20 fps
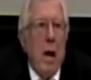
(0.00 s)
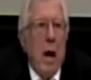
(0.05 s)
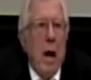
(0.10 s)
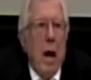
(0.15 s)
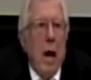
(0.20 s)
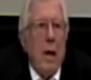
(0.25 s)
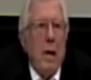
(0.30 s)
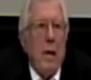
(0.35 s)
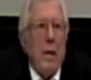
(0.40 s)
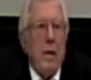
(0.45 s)

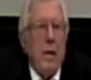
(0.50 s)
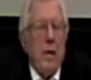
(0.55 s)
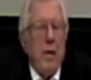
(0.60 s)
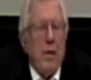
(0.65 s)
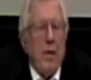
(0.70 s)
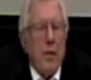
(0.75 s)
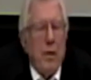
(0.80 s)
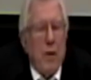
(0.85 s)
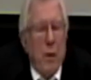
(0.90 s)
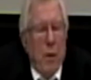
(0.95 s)
And
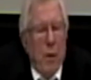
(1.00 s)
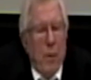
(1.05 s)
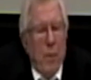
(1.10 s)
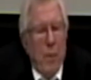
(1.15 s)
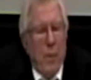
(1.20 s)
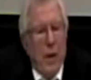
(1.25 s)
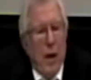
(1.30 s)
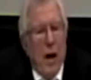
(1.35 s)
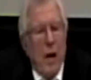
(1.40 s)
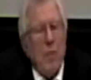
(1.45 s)
uh,
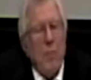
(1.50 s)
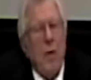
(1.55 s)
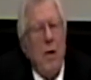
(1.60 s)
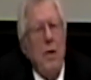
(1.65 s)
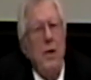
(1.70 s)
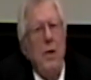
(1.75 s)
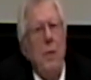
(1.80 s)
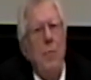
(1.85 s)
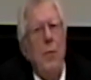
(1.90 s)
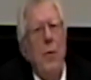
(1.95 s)
so that
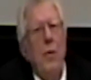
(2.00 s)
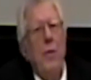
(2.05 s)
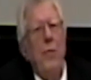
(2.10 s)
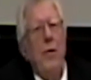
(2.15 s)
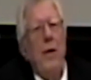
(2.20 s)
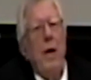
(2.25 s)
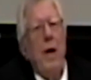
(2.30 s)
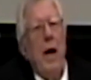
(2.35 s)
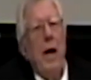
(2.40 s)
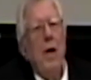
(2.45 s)
was the
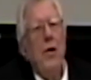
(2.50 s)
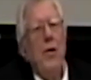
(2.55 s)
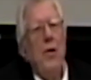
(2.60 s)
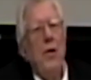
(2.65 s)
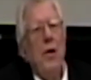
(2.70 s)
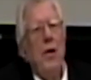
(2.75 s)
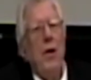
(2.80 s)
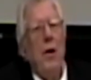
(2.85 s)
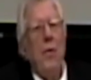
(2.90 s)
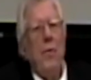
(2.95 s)

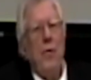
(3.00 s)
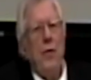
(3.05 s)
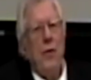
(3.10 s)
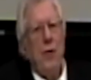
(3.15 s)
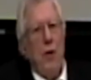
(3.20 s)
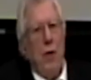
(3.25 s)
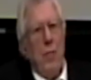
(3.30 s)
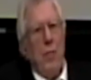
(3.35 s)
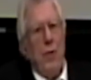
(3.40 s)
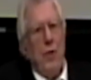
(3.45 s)
purification of the
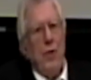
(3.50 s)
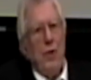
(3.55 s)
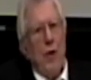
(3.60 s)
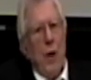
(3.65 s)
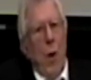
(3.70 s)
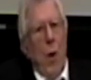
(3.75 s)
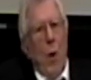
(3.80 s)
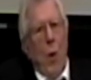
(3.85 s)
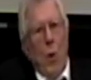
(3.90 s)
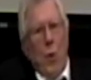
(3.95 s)
German
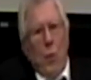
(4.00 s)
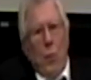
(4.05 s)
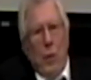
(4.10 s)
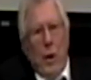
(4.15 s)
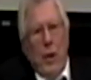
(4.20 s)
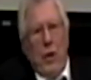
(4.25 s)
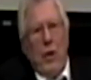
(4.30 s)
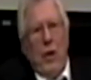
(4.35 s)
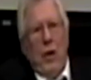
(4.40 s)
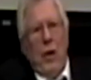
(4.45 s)
soul,
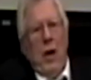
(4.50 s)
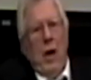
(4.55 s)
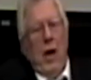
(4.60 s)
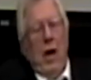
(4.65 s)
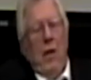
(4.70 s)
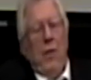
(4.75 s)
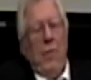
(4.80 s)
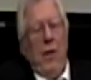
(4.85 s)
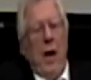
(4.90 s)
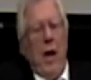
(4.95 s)
which
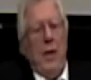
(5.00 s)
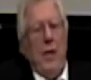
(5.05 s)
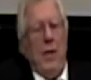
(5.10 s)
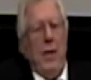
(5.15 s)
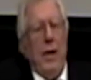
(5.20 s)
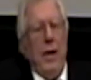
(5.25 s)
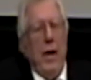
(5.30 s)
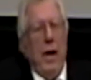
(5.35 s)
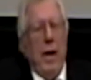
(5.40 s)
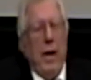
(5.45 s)

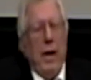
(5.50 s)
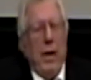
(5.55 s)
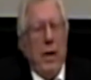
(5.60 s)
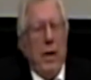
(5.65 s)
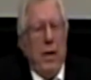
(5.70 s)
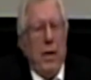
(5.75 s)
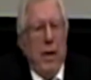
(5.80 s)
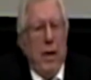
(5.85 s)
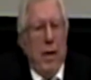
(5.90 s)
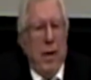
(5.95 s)
fascinated
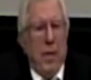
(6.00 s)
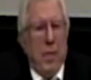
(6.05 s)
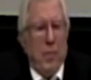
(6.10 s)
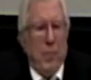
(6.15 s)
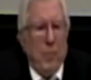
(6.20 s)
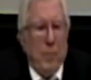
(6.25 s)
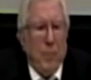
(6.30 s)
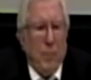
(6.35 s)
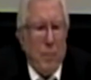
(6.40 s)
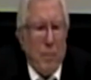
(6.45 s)
um,
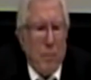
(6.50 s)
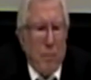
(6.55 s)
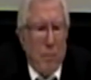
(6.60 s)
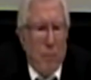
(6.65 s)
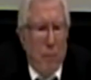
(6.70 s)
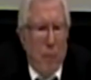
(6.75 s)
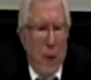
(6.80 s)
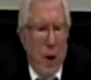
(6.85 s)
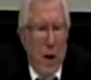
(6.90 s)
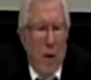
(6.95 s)

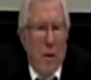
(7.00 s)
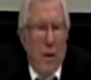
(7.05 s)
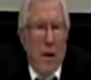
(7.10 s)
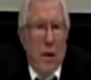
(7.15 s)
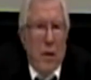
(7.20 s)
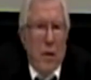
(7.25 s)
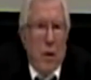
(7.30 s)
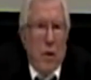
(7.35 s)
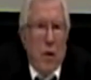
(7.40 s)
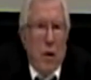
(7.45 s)

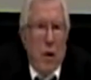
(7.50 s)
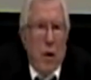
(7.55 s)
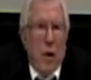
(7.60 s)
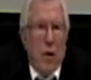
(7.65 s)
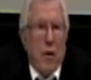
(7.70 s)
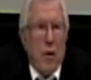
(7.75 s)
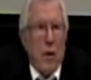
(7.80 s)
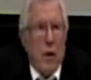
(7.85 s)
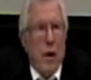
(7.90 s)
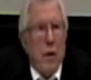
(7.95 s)
the
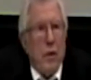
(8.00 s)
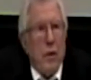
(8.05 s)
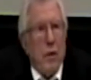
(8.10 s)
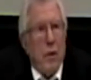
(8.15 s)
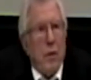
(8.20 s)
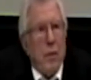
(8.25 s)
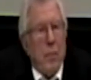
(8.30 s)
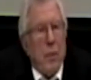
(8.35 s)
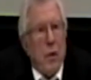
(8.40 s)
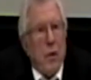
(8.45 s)
church. And so
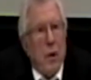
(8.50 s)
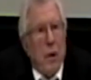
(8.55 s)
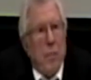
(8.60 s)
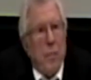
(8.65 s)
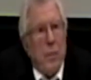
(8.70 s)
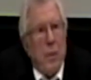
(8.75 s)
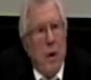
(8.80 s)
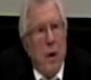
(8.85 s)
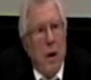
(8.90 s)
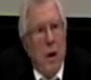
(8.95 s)
the
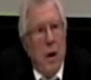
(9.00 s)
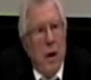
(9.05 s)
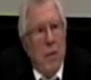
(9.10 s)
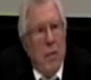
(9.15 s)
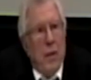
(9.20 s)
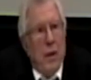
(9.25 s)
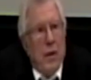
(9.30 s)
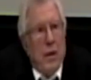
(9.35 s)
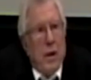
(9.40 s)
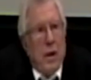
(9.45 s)
bishops
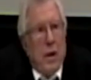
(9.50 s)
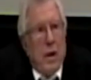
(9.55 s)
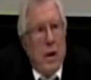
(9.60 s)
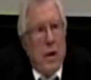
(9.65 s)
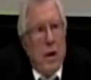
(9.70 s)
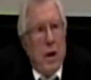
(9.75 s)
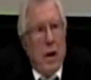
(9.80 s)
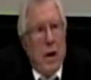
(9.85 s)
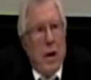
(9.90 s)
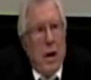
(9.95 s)

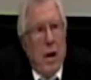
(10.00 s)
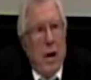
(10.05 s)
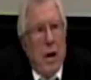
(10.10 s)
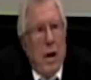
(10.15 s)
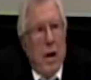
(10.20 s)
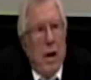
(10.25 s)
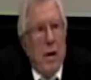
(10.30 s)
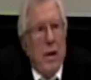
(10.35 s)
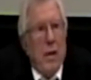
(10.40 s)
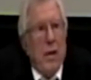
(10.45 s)
visited Hitler,
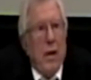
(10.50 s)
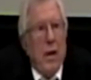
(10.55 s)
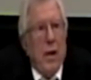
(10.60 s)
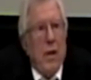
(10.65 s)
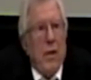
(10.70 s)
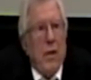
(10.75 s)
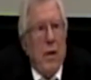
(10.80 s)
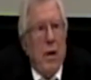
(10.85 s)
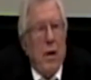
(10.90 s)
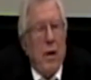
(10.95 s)
and they
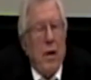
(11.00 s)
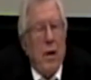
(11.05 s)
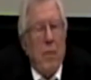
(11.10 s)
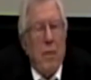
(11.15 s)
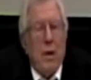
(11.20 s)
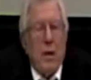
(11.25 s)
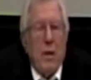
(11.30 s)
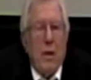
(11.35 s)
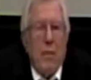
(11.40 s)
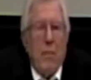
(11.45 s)
thought he
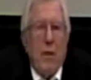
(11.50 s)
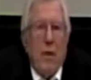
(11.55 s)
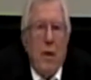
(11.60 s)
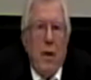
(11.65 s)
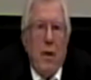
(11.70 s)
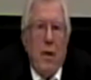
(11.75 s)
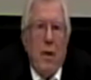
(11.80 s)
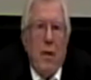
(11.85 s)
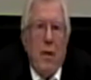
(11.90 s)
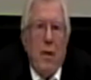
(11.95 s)
was a
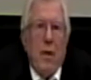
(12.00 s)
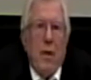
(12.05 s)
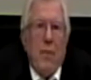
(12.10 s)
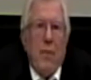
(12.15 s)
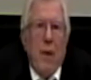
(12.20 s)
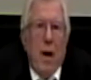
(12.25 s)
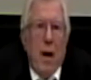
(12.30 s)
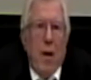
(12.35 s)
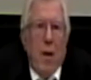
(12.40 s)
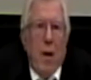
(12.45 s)
very good
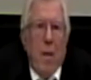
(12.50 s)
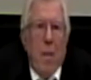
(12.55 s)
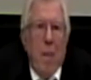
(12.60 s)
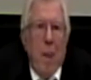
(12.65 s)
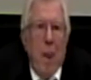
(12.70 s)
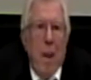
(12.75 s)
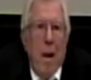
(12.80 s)
fellow.